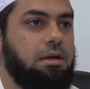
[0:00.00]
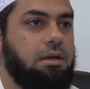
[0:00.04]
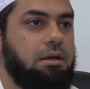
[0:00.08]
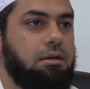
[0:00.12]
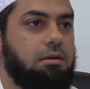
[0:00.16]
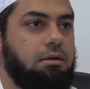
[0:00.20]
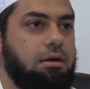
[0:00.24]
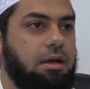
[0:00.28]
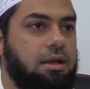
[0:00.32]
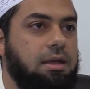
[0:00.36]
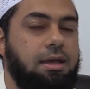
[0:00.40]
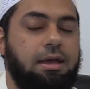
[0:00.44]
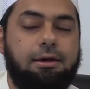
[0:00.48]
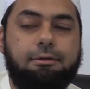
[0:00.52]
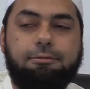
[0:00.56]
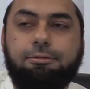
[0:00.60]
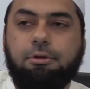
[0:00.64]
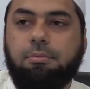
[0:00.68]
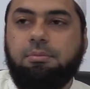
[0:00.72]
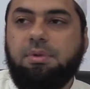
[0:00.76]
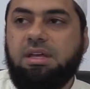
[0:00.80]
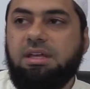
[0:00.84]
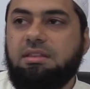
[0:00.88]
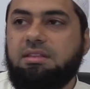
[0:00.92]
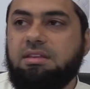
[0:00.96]
right? For
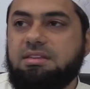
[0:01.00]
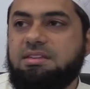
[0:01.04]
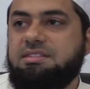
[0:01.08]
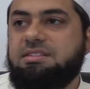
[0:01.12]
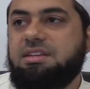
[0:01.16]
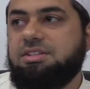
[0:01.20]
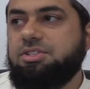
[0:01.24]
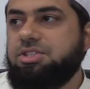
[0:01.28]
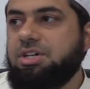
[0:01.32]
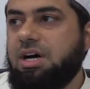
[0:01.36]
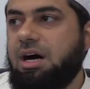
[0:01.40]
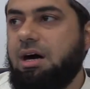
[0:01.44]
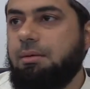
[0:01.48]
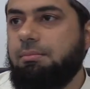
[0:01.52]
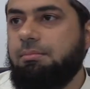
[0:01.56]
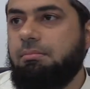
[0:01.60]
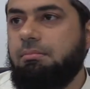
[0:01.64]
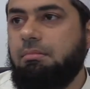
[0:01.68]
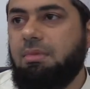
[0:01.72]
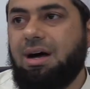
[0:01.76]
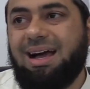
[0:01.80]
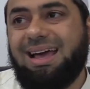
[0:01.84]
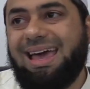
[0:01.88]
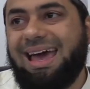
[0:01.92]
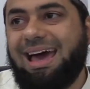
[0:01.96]
me, this is a job.
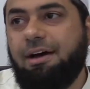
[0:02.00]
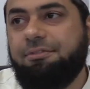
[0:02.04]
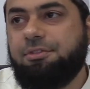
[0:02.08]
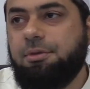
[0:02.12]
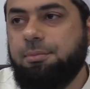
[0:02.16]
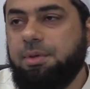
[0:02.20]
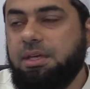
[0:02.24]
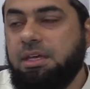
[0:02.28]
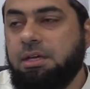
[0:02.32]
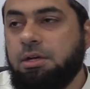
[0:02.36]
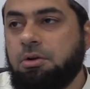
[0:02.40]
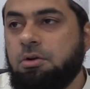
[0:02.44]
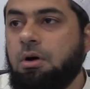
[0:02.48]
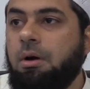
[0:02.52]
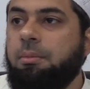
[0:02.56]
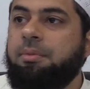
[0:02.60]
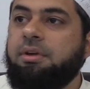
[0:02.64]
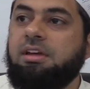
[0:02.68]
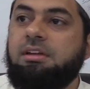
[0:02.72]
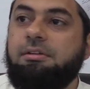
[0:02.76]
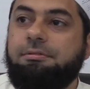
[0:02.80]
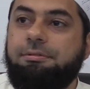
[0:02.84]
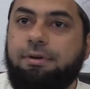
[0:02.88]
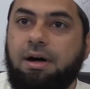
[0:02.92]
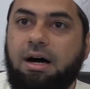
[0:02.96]
I have to be here or I'm going to
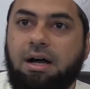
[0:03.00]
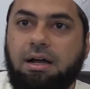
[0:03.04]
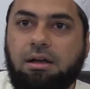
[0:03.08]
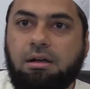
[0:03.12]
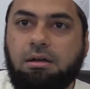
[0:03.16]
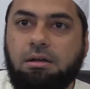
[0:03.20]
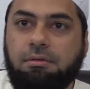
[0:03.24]
get fired.